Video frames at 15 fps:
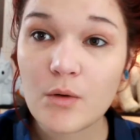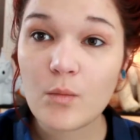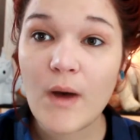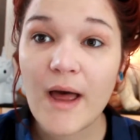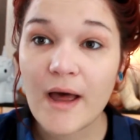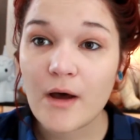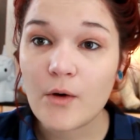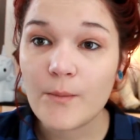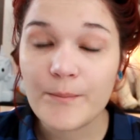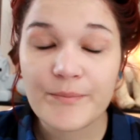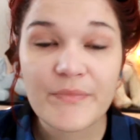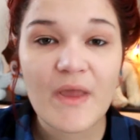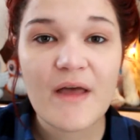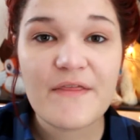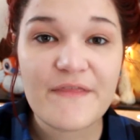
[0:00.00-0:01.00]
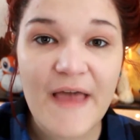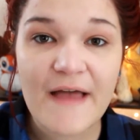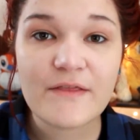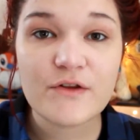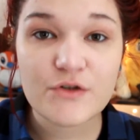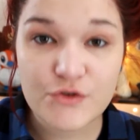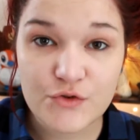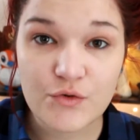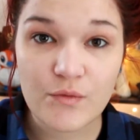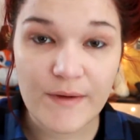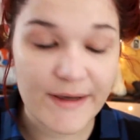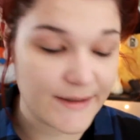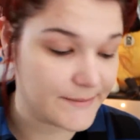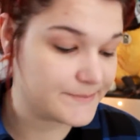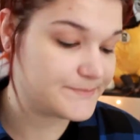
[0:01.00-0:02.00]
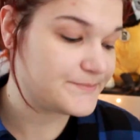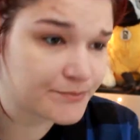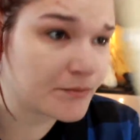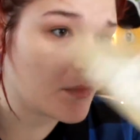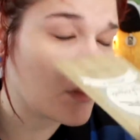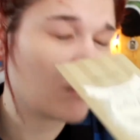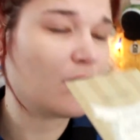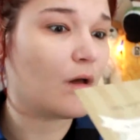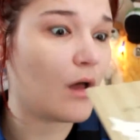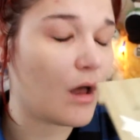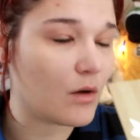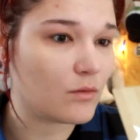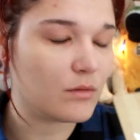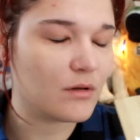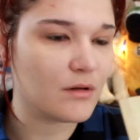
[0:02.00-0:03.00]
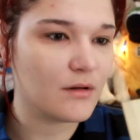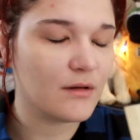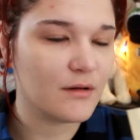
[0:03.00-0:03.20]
Wow, that looks great. Oh.